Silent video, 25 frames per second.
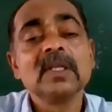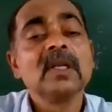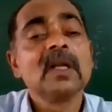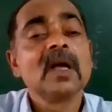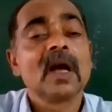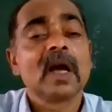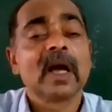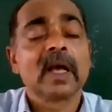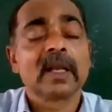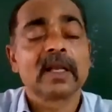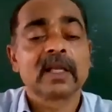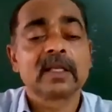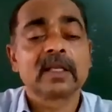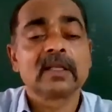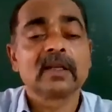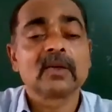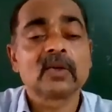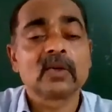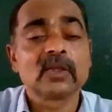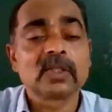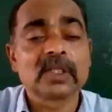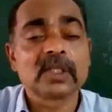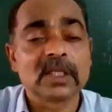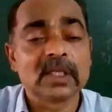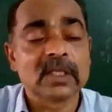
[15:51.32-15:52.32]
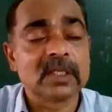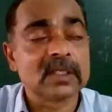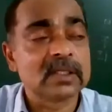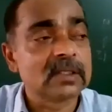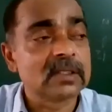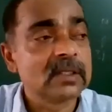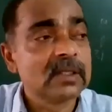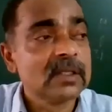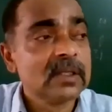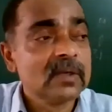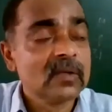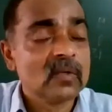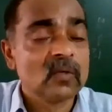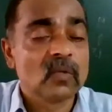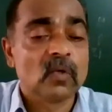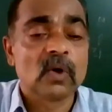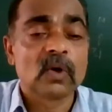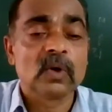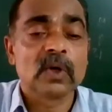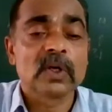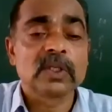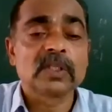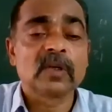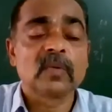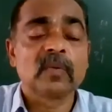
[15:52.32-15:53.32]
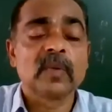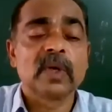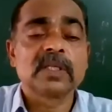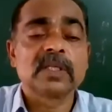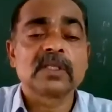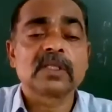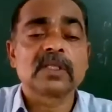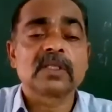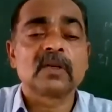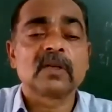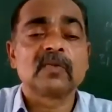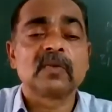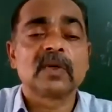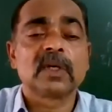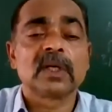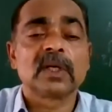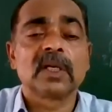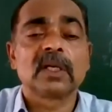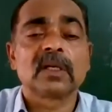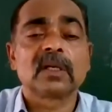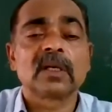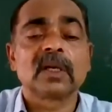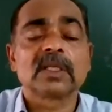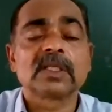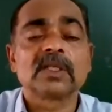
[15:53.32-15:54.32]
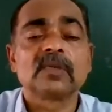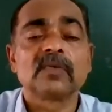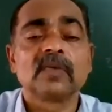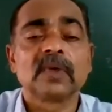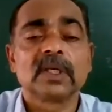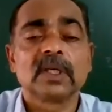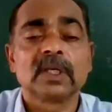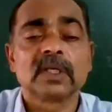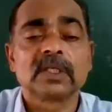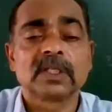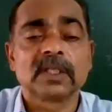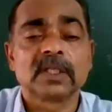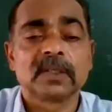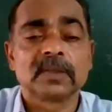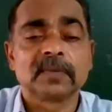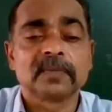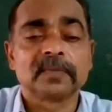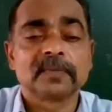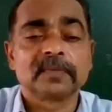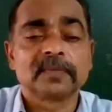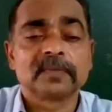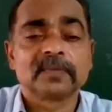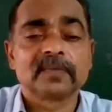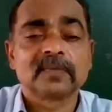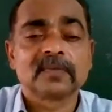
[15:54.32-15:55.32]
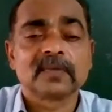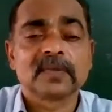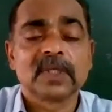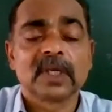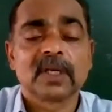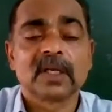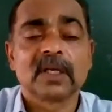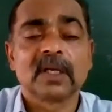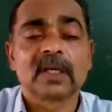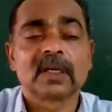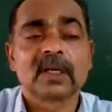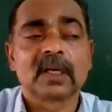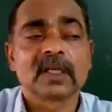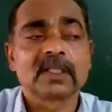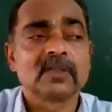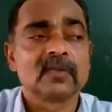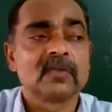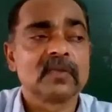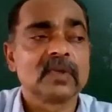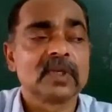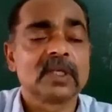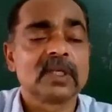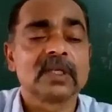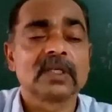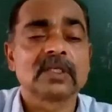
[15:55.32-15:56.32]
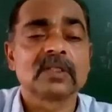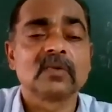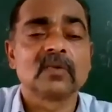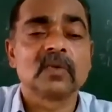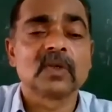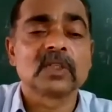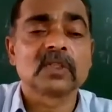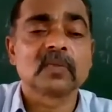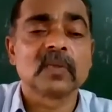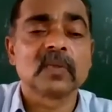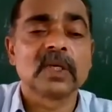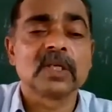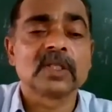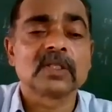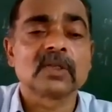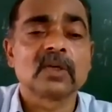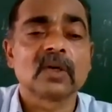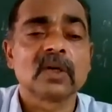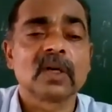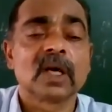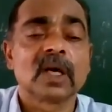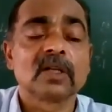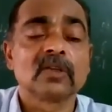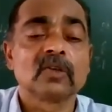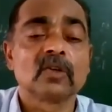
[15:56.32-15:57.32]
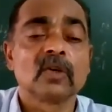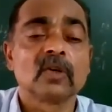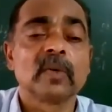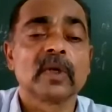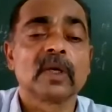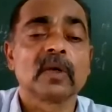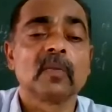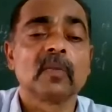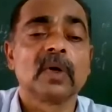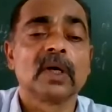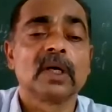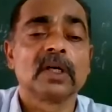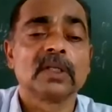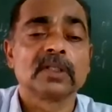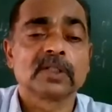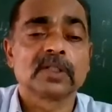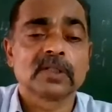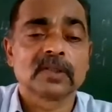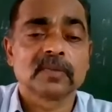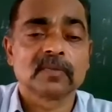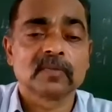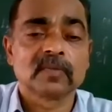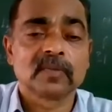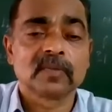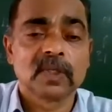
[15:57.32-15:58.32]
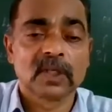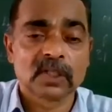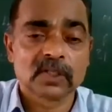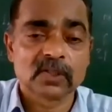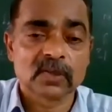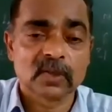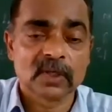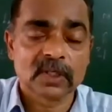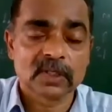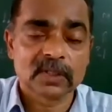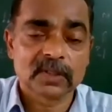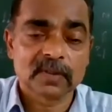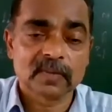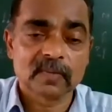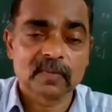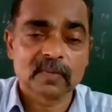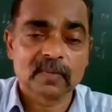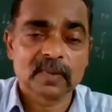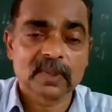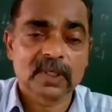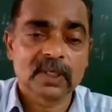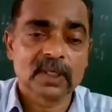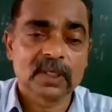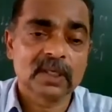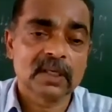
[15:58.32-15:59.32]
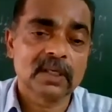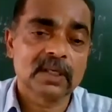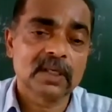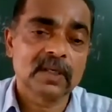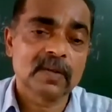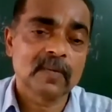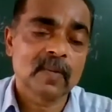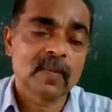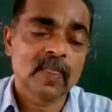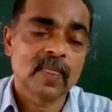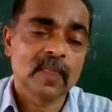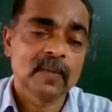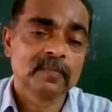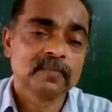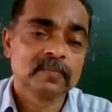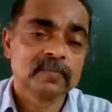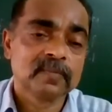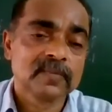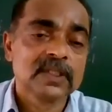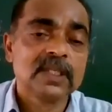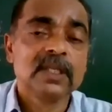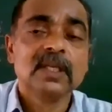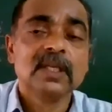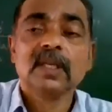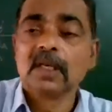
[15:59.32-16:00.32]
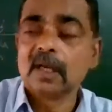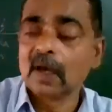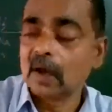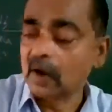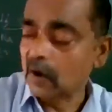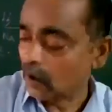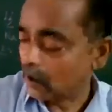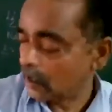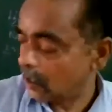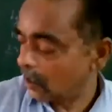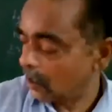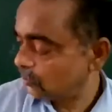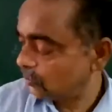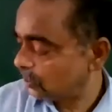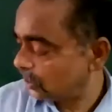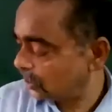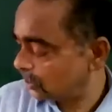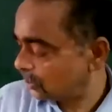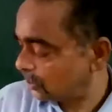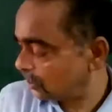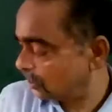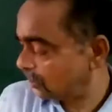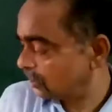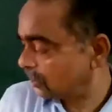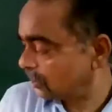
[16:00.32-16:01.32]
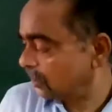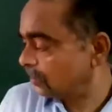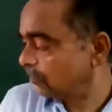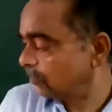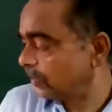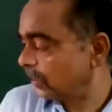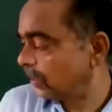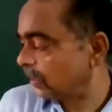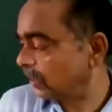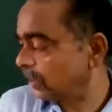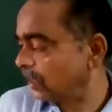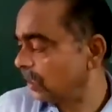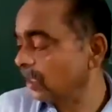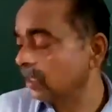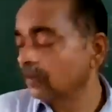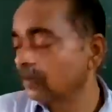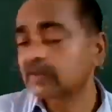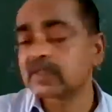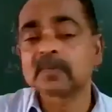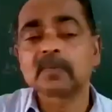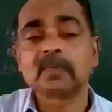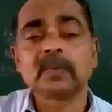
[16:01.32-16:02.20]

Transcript: Another question is, what was the basis of earlier classification? Earlier classification was based on atomic mass. Understood it clearly? Now, how this Mendeley's